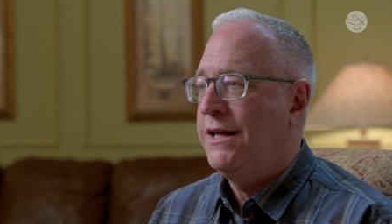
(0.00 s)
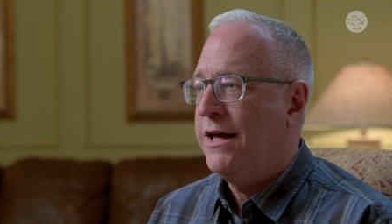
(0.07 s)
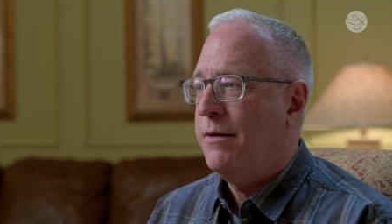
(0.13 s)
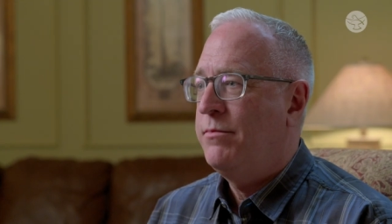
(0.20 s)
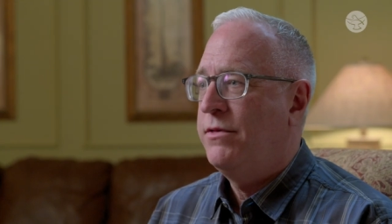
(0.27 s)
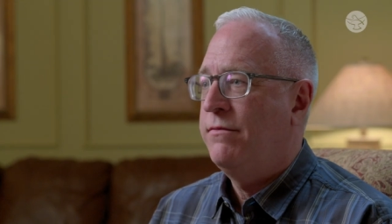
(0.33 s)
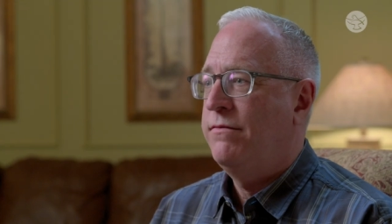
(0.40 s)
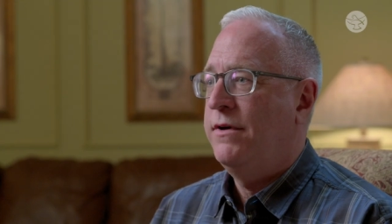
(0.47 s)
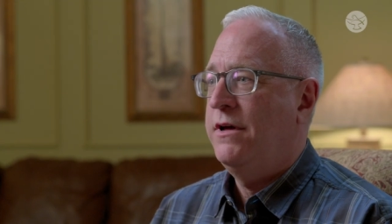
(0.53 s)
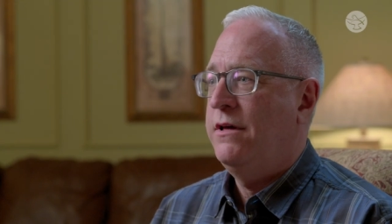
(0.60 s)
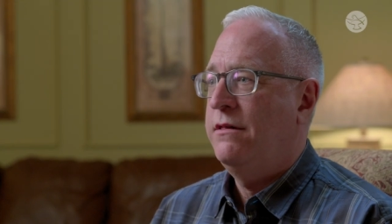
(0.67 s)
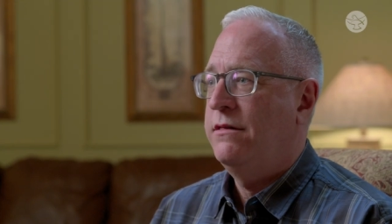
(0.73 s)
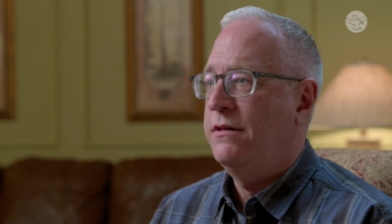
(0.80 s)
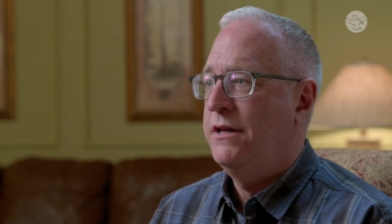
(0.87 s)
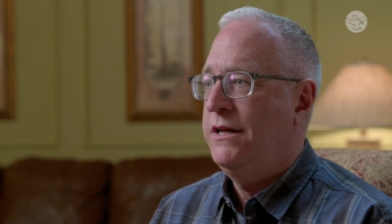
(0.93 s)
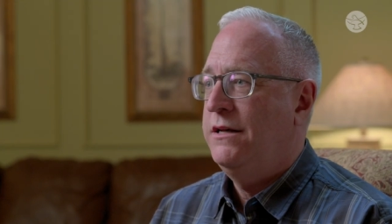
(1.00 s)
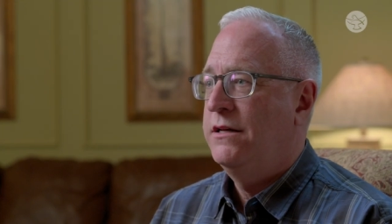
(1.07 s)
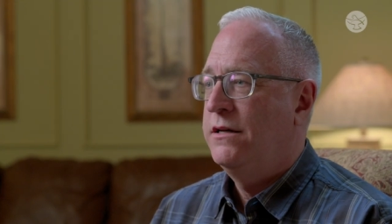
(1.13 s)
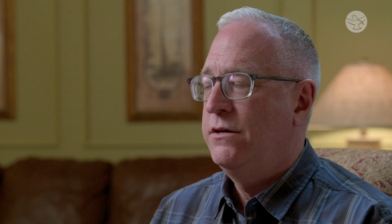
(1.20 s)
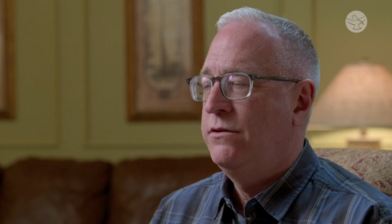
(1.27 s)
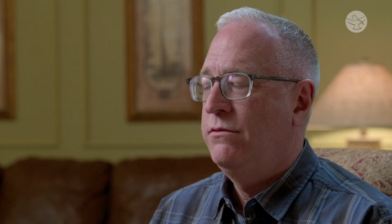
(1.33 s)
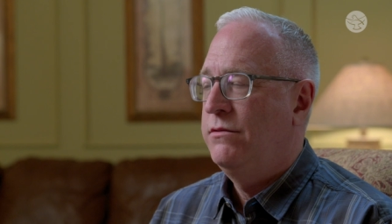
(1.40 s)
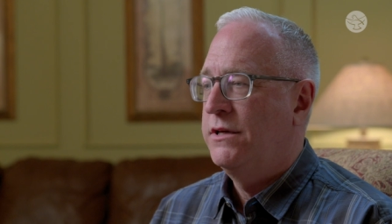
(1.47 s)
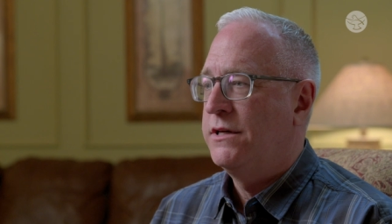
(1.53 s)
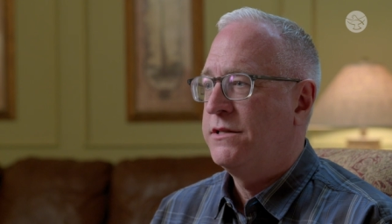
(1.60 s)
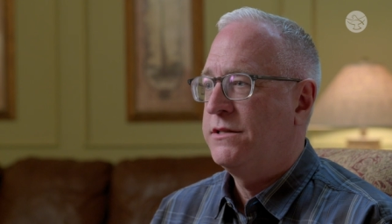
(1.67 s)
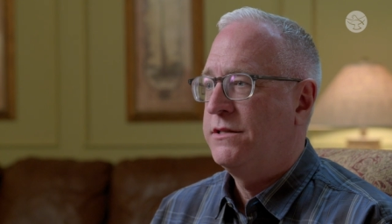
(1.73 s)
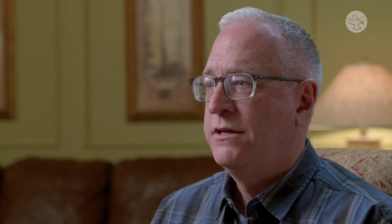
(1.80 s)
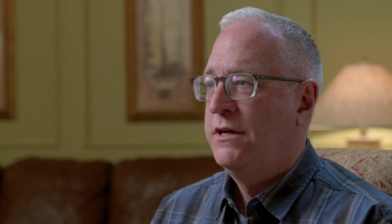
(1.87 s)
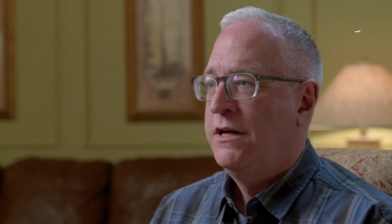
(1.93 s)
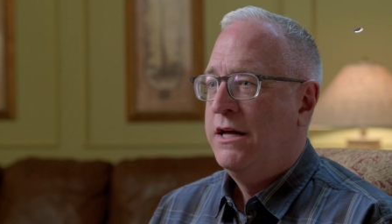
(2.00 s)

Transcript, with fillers: kept the faith that he didn't do this.